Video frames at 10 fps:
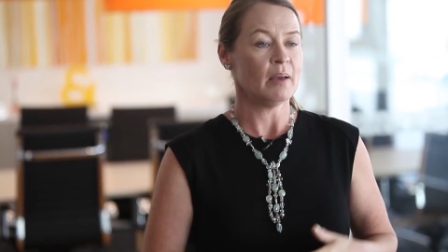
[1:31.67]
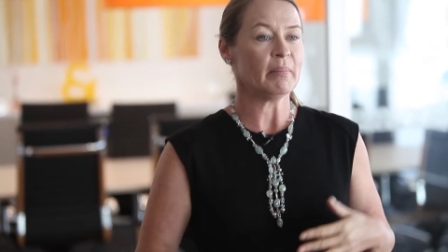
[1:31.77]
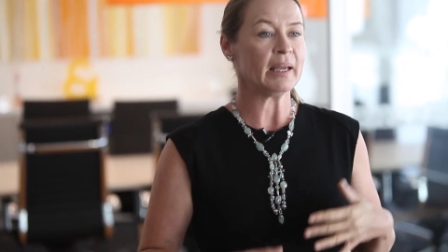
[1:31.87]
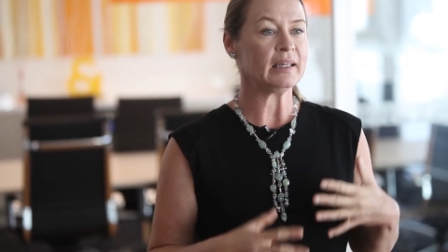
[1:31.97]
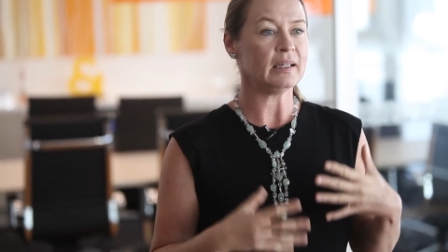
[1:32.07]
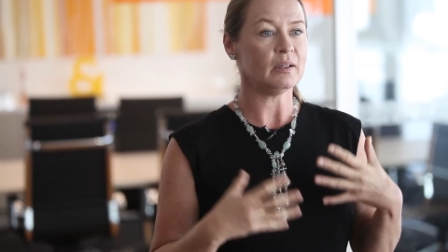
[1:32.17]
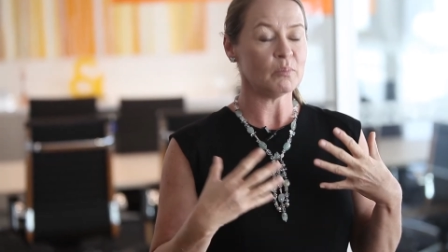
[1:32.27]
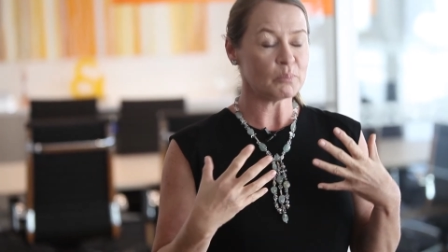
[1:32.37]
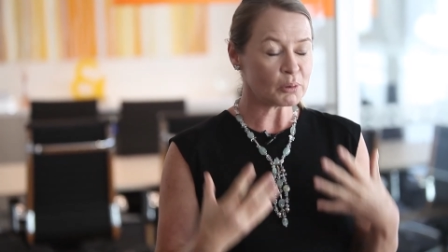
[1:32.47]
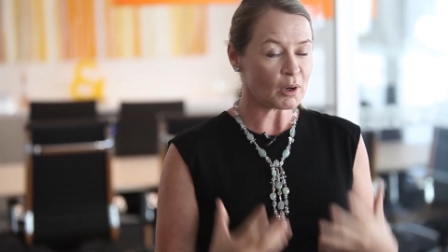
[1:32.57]
making
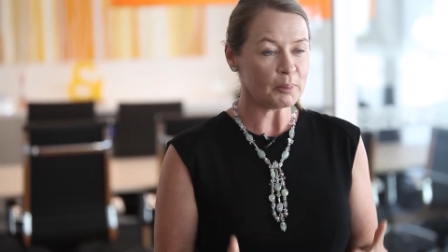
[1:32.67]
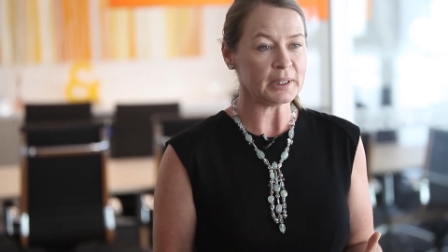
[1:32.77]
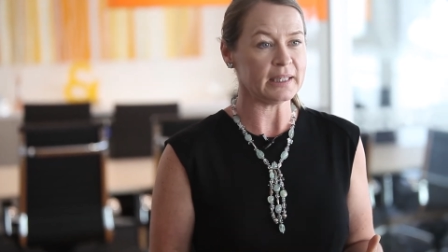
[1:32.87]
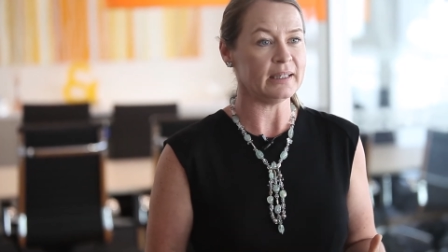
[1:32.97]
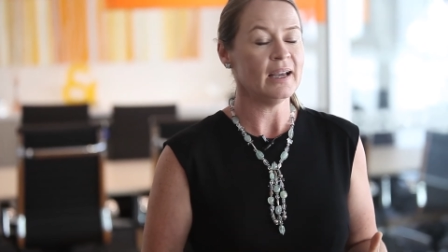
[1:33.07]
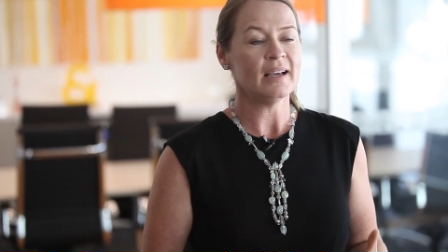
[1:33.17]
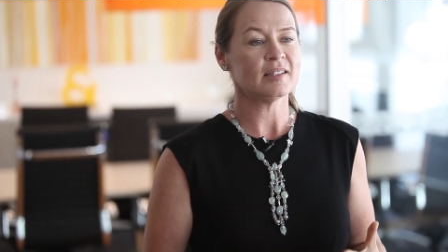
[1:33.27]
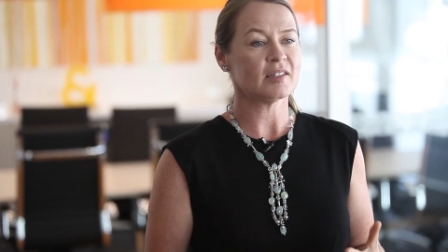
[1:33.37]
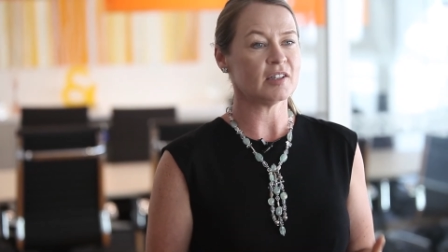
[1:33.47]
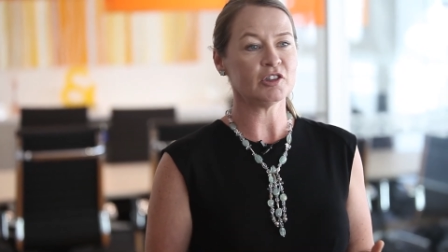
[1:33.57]
property
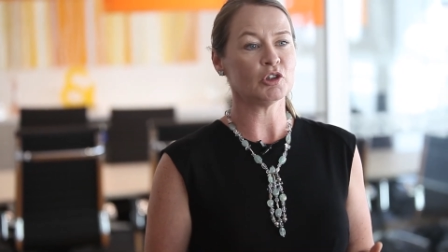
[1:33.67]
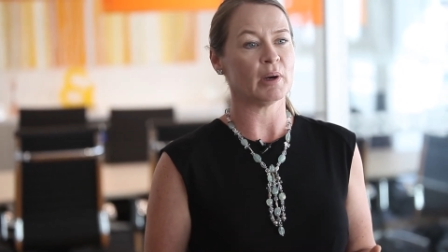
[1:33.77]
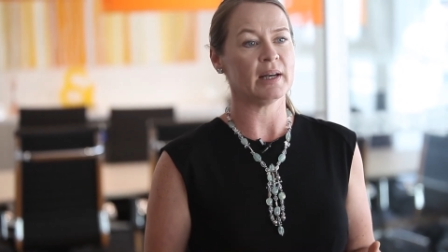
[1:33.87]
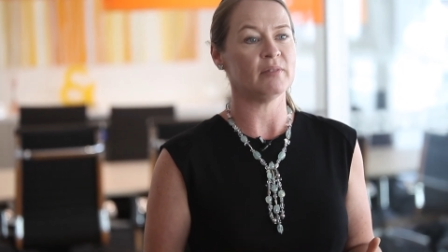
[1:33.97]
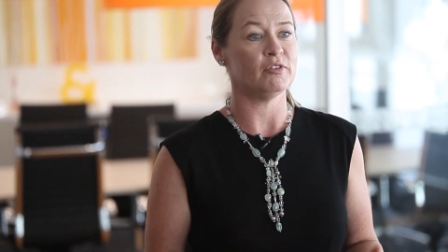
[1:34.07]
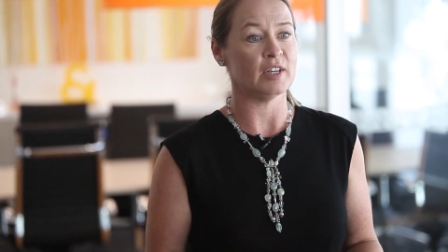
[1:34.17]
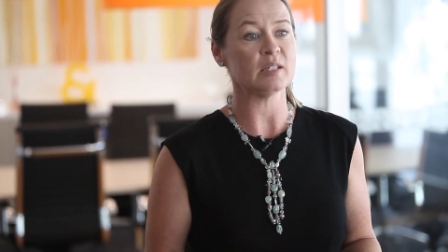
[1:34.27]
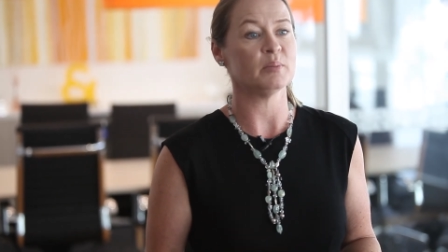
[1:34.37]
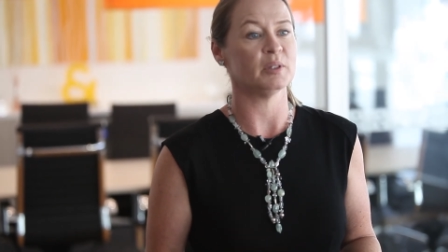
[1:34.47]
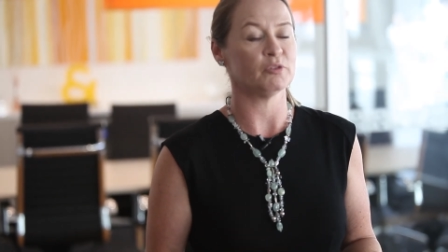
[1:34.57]
such a great
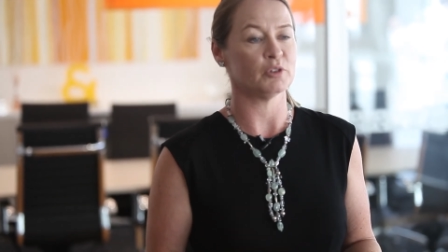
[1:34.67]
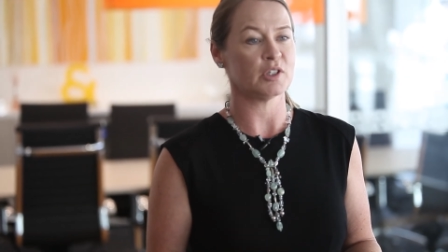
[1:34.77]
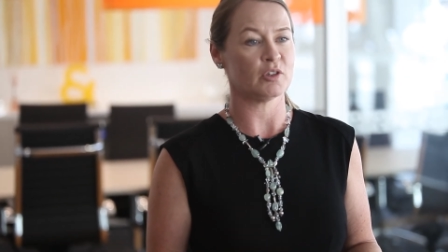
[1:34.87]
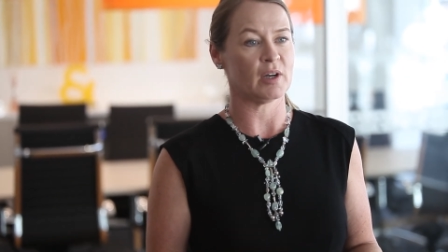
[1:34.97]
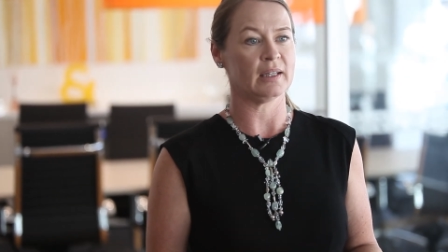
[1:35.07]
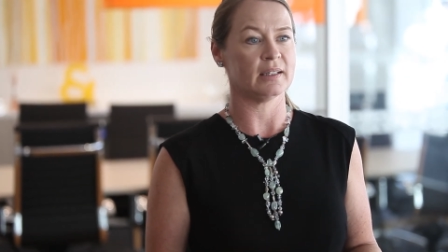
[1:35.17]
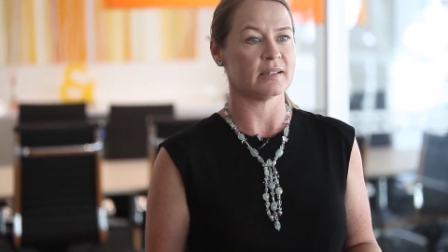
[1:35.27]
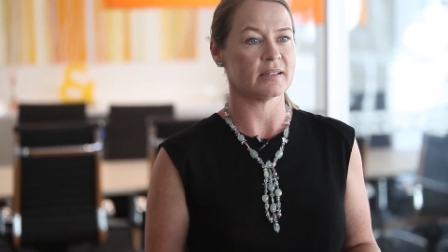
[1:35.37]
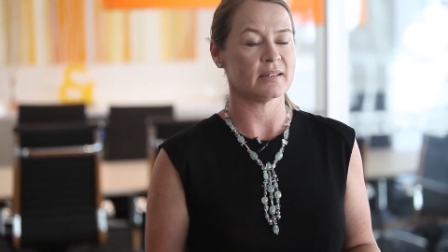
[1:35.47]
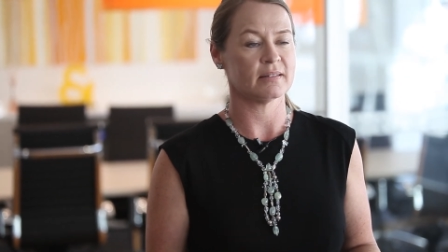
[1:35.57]
investment for Australians.